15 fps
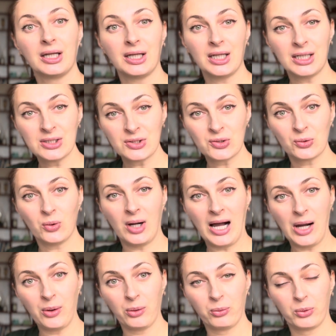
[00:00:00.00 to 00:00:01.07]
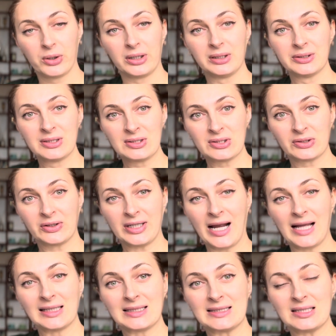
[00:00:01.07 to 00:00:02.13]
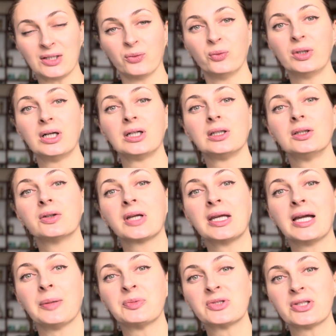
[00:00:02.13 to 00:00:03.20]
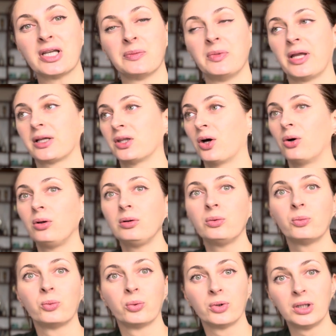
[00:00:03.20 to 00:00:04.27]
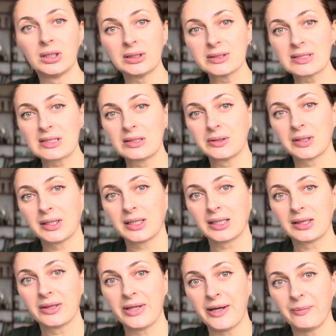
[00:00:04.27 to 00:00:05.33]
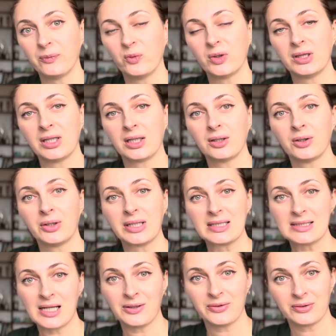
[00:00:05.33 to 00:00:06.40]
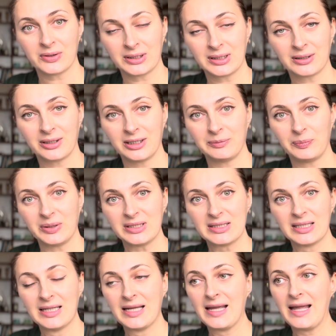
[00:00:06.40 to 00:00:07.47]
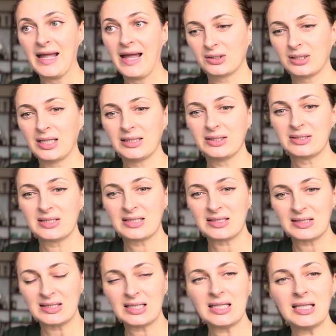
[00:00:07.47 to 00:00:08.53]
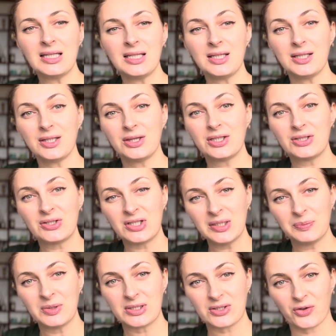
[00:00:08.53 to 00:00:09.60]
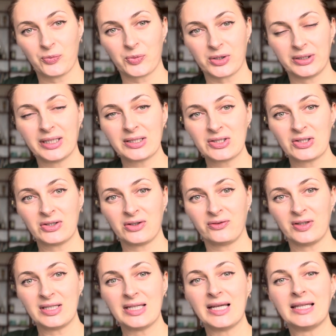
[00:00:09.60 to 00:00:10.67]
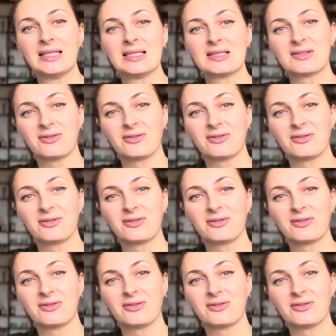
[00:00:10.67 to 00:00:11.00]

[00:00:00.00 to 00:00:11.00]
into our world, into reality. We are looking up to them, like the whole world is looking at them when they're going down the red carpet. You can see the cheapness of production of it, and it's